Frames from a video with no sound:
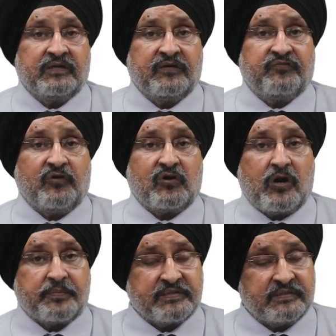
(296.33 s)
if your
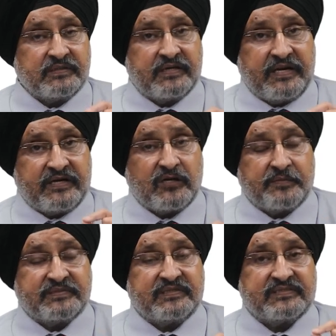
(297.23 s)
correct
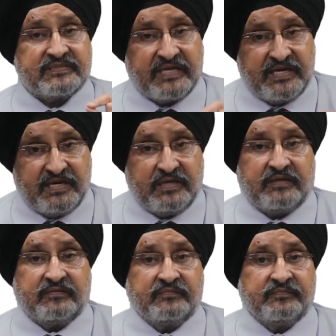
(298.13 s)
option is A,
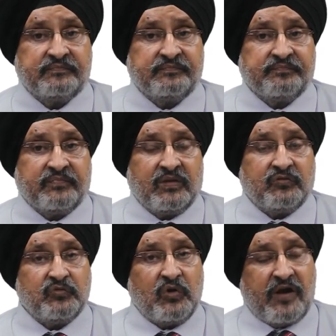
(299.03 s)

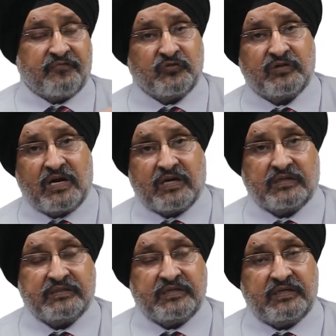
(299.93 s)
you have to
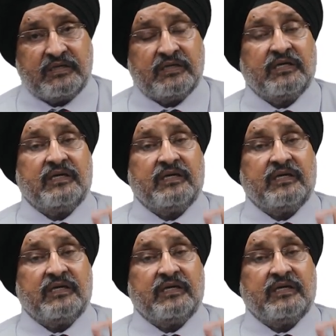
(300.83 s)
darken the